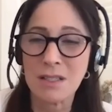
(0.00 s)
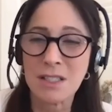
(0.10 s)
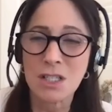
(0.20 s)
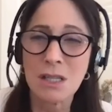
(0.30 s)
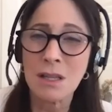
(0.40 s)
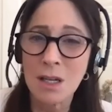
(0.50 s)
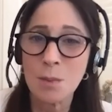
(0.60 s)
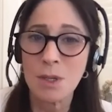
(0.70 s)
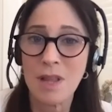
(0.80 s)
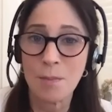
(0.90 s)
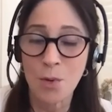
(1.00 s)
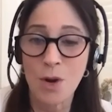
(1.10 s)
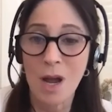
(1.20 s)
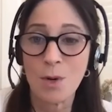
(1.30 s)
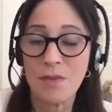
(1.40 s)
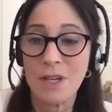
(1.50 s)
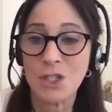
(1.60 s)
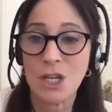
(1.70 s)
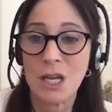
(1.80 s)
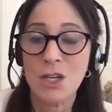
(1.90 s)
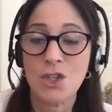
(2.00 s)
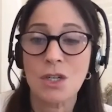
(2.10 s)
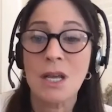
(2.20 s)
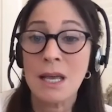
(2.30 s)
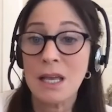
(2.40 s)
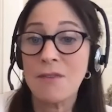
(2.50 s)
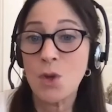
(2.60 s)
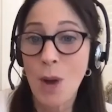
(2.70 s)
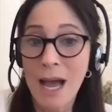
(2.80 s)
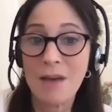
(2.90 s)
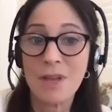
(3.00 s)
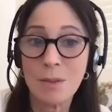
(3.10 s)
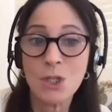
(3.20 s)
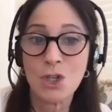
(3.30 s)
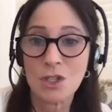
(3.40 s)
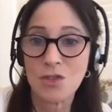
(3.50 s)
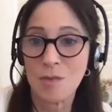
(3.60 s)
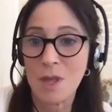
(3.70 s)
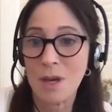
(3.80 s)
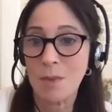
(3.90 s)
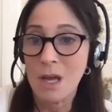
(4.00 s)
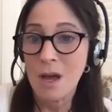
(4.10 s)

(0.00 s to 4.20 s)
just a little bit of that preoperative education if you have images from them